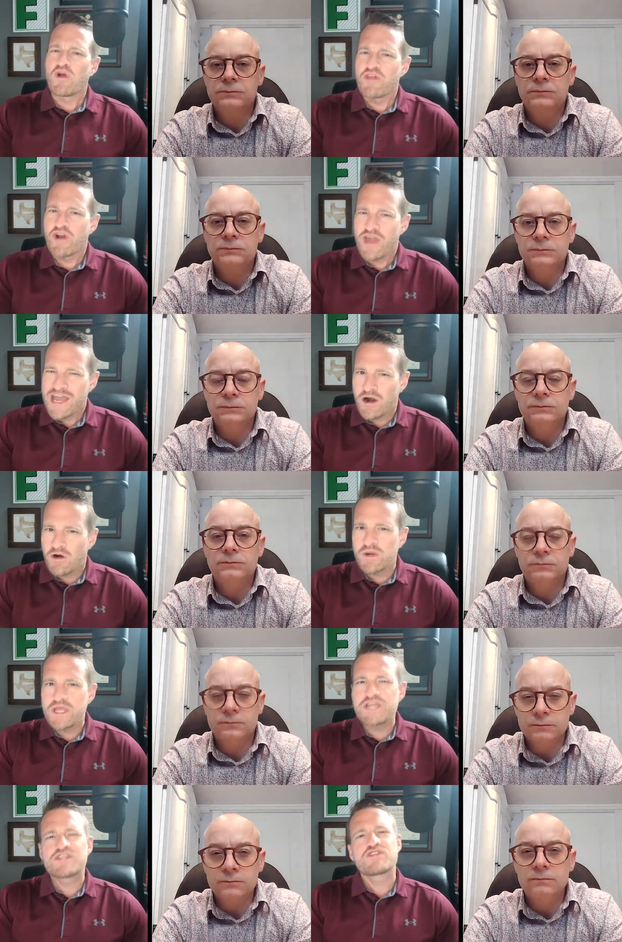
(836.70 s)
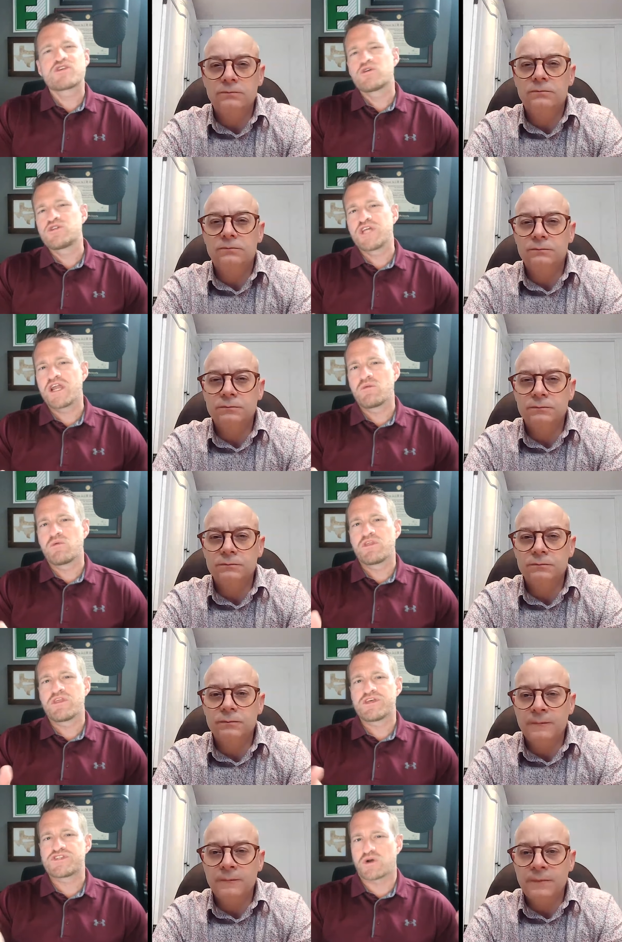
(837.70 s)
Speaker 1: are there NREs associated
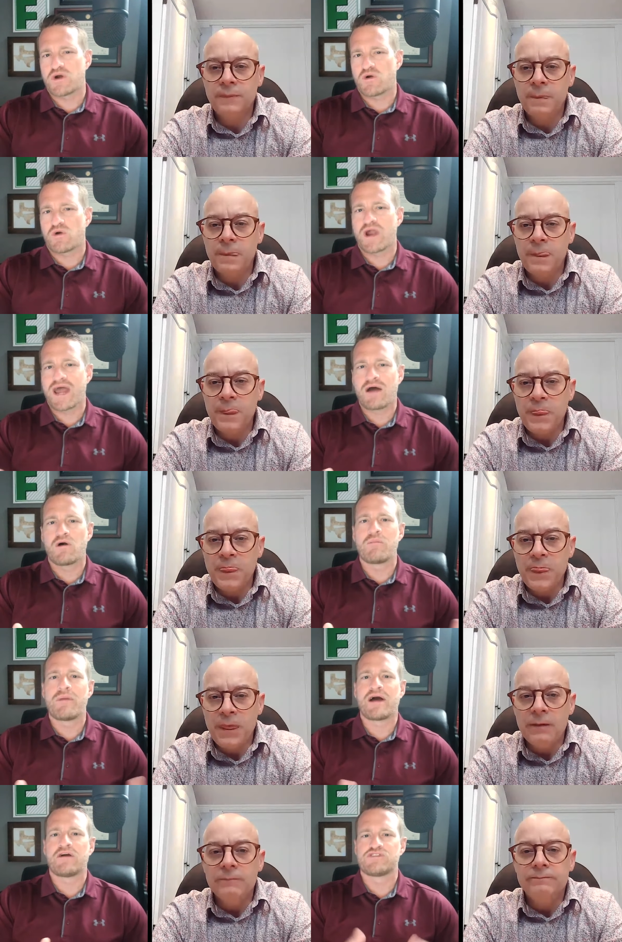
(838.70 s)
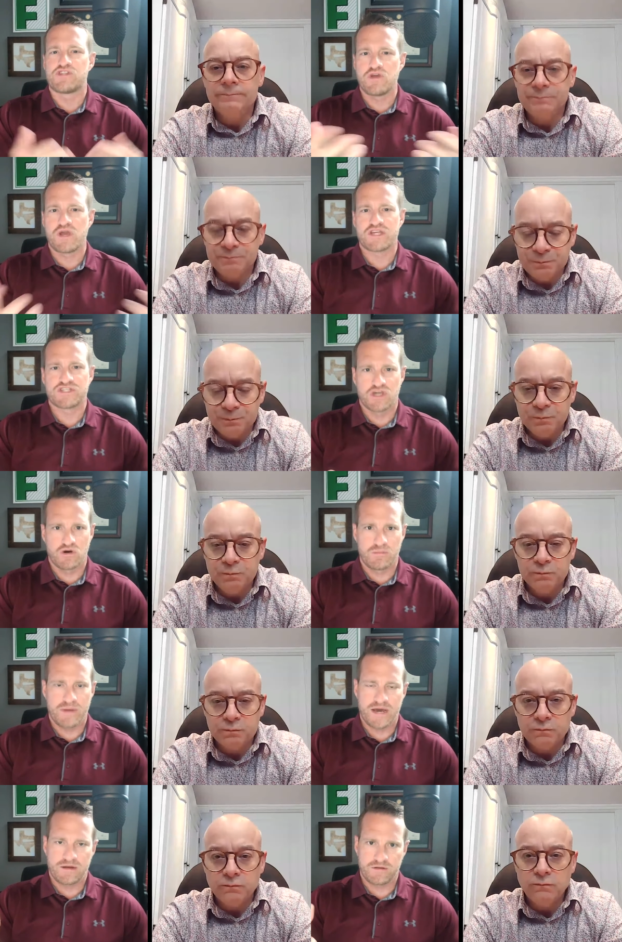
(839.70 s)
with this, or, or how about do you guys
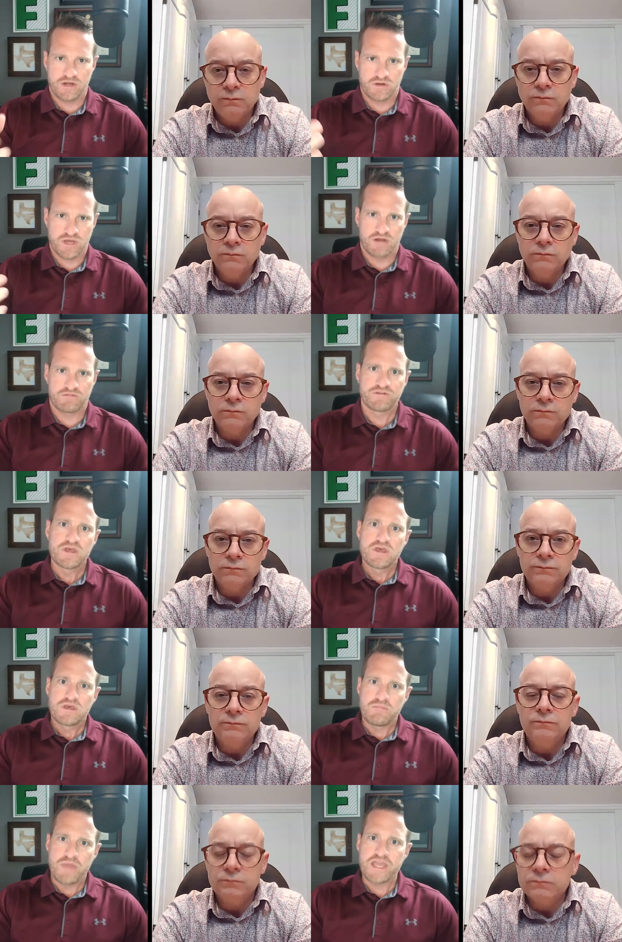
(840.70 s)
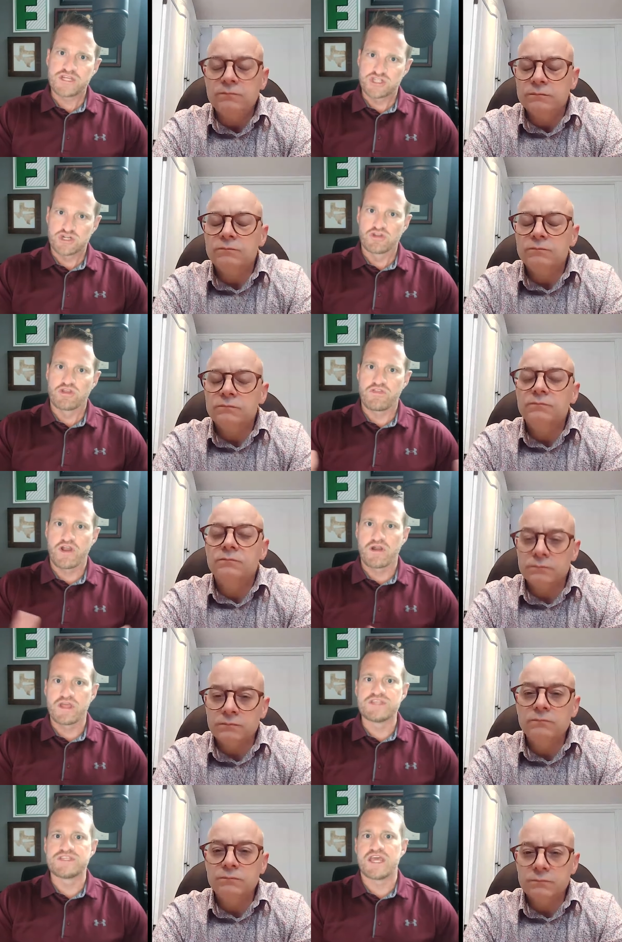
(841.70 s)
go about you know kind of making sure that there